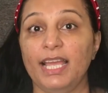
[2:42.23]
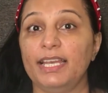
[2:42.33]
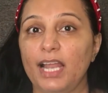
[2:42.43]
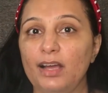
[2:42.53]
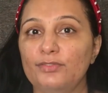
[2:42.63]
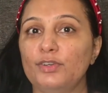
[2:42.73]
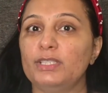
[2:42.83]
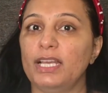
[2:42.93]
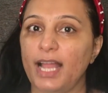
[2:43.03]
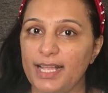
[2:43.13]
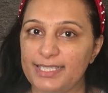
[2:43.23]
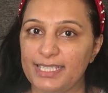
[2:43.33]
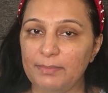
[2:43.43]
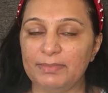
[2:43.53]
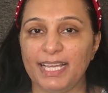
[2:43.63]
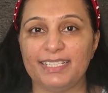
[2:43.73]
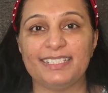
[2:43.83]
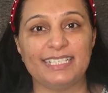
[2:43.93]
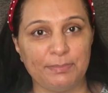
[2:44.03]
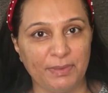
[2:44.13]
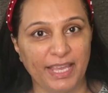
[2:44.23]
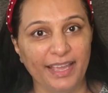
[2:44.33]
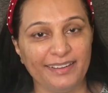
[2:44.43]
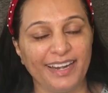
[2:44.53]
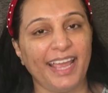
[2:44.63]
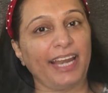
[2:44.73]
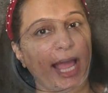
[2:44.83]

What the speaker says: Now for the last step, that is lip care, and